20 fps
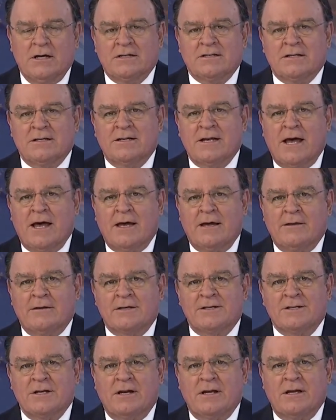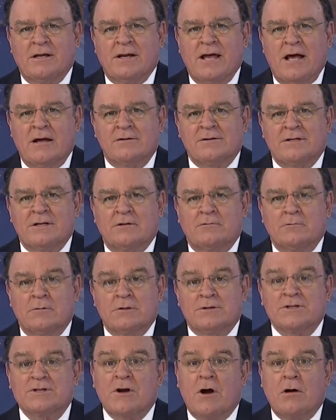Today, the city announced it
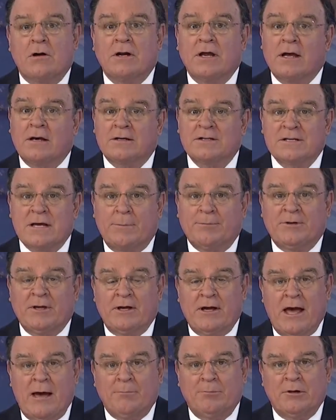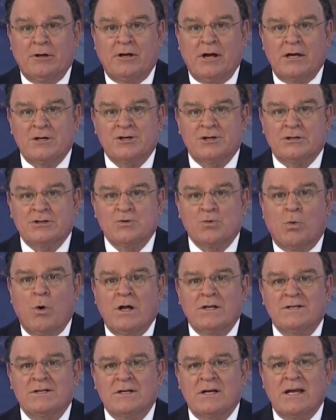will start accepting applications
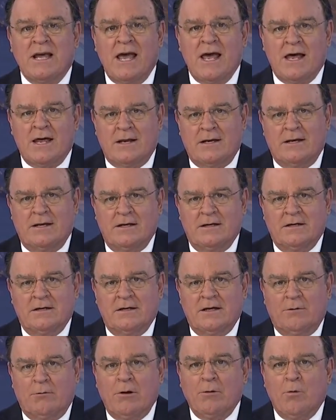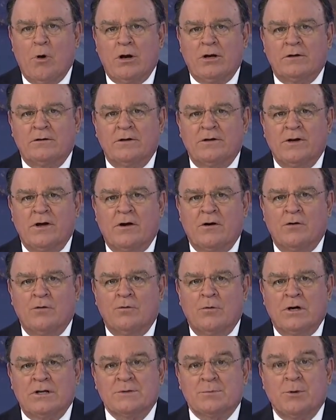once again. We wanted to
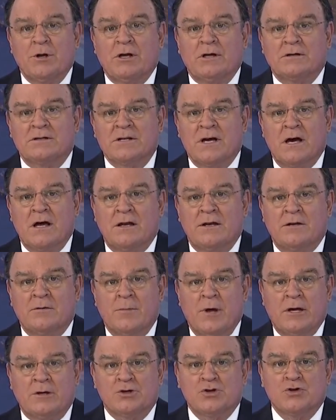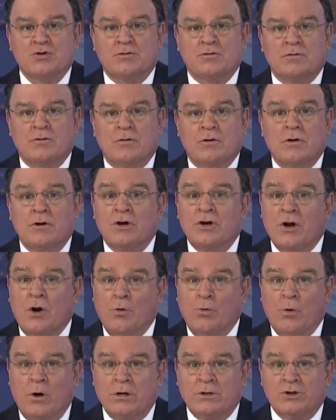know what's being done to make sure
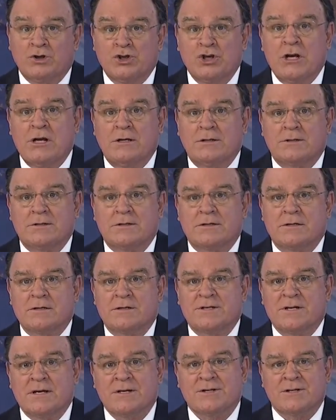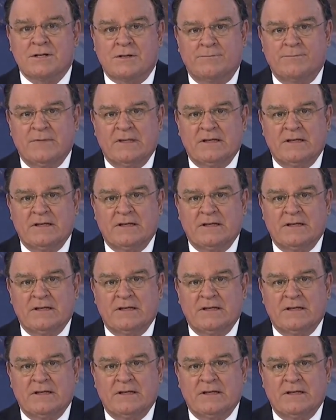no one cheats the system.